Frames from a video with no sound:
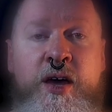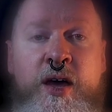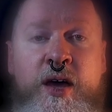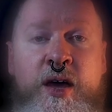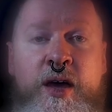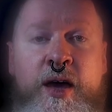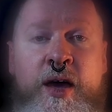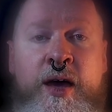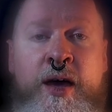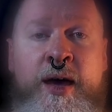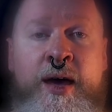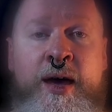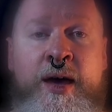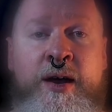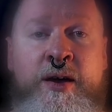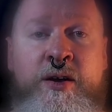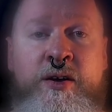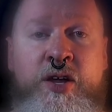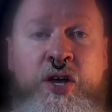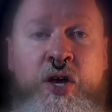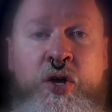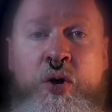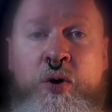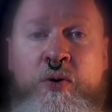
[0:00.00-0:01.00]
and,
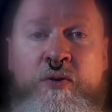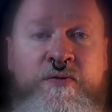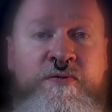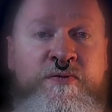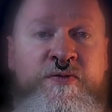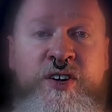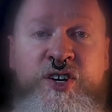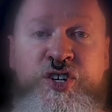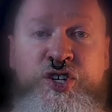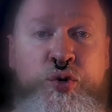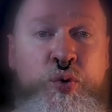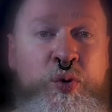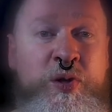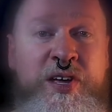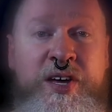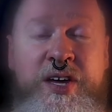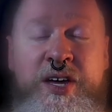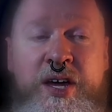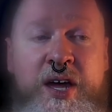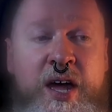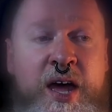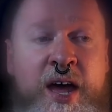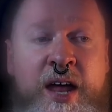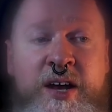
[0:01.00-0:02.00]
you know,
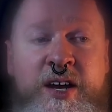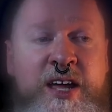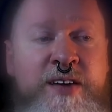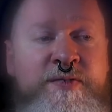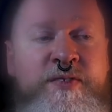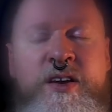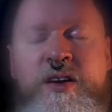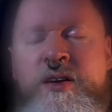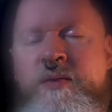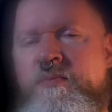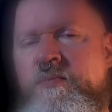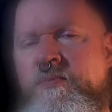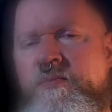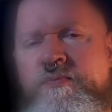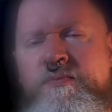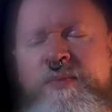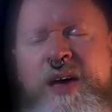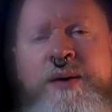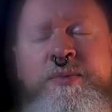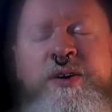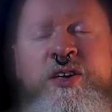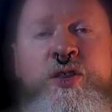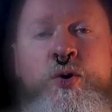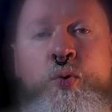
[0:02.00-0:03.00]
visually and even
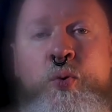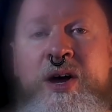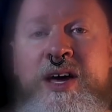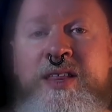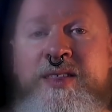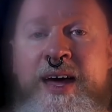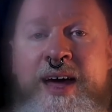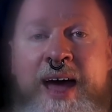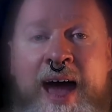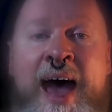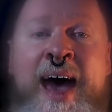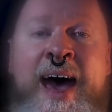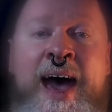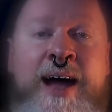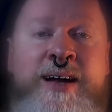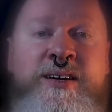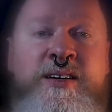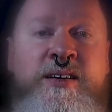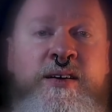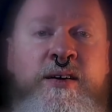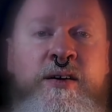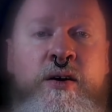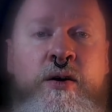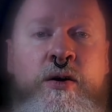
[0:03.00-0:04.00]
maybe the way they
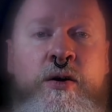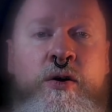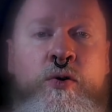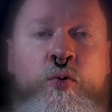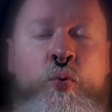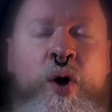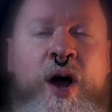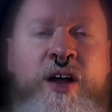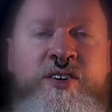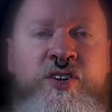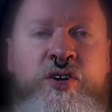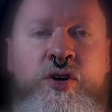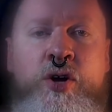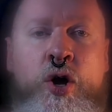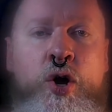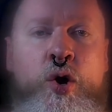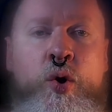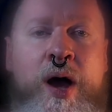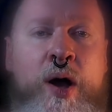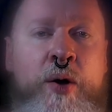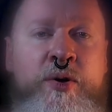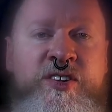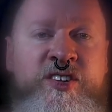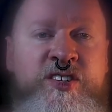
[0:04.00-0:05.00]
act, want to go
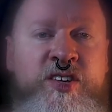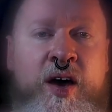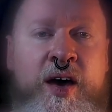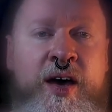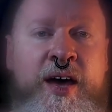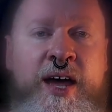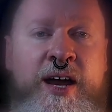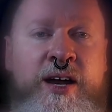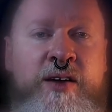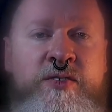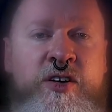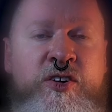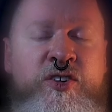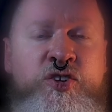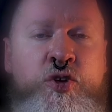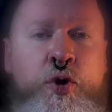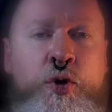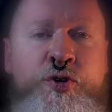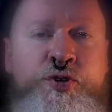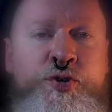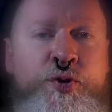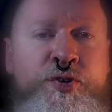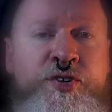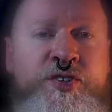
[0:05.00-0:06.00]
outside the
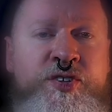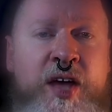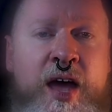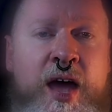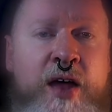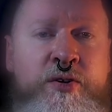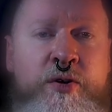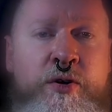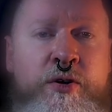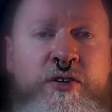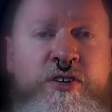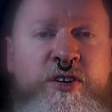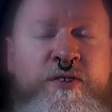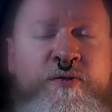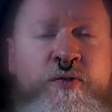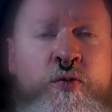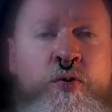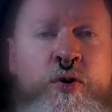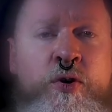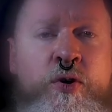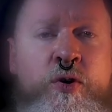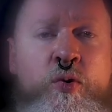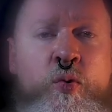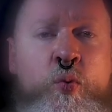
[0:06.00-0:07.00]
social standards
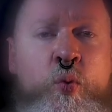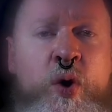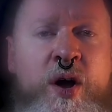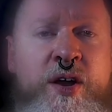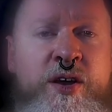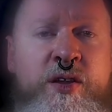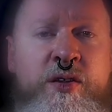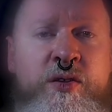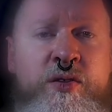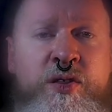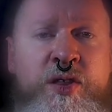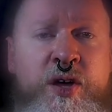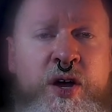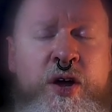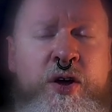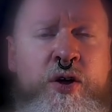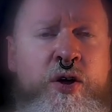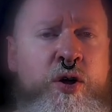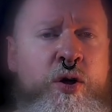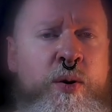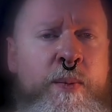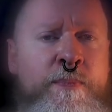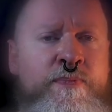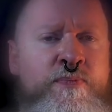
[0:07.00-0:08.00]
for what
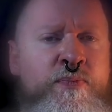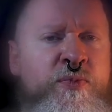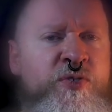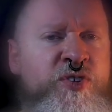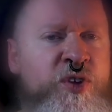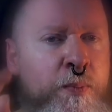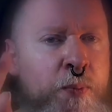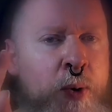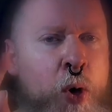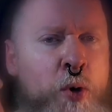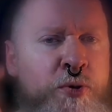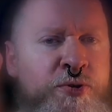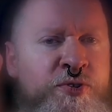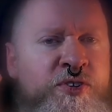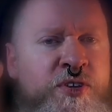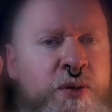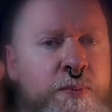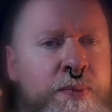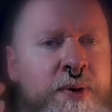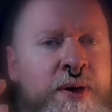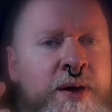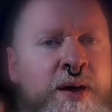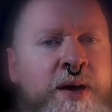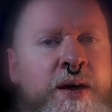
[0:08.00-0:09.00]
they're supposed to
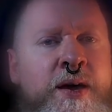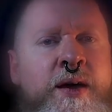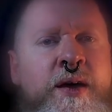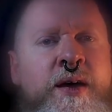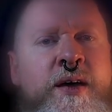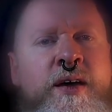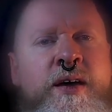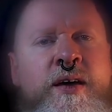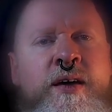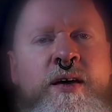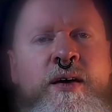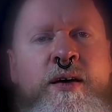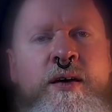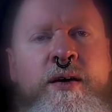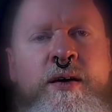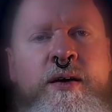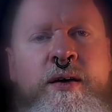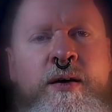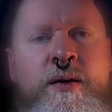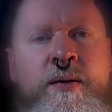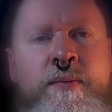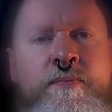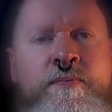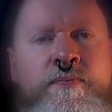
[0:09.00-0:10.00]
be
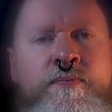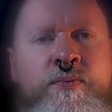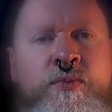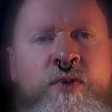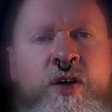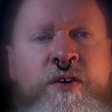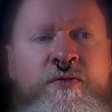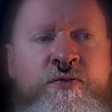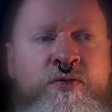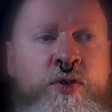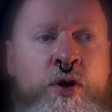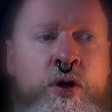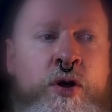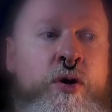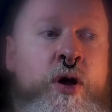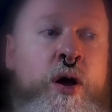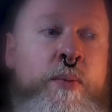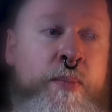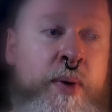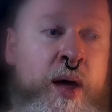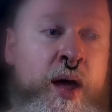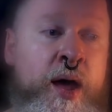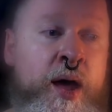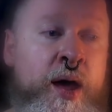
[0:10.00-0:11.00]
if they're a
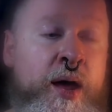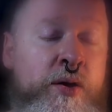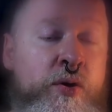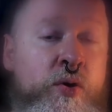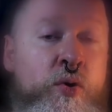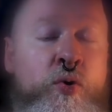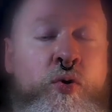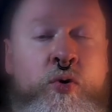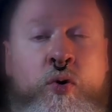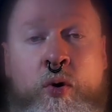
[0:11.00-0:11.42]
man or